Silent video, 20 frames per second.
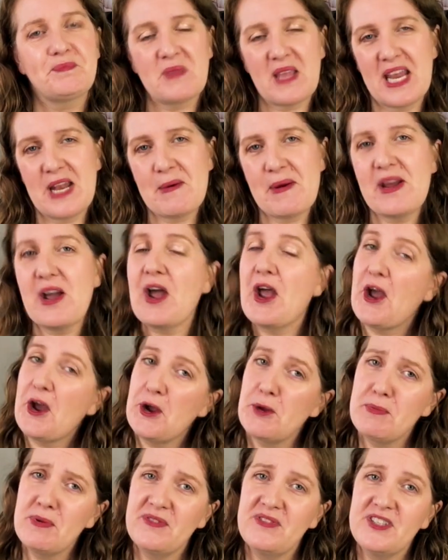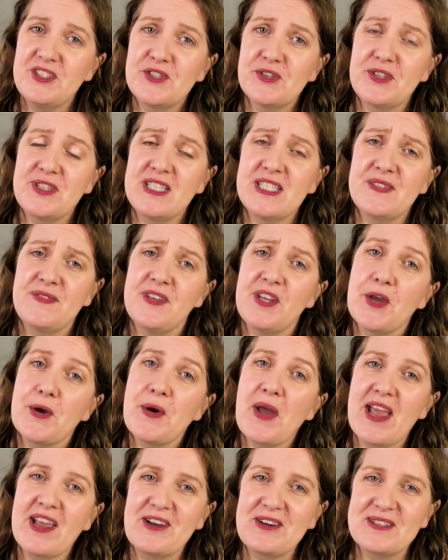Anyway, I hope you've enjoyed this video
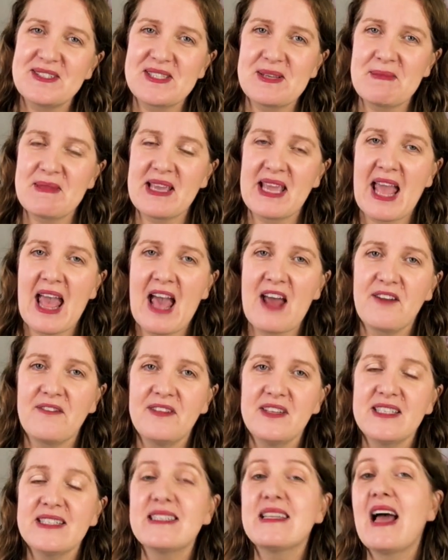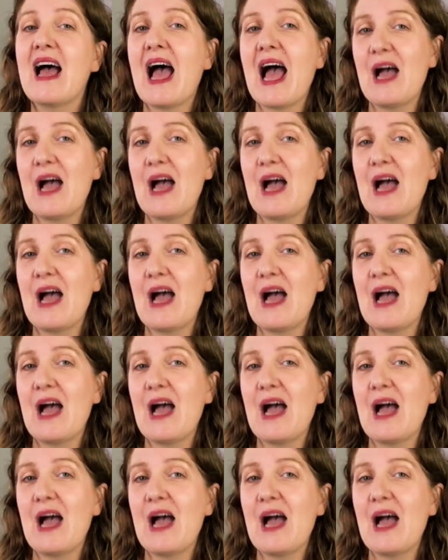and got something out of it.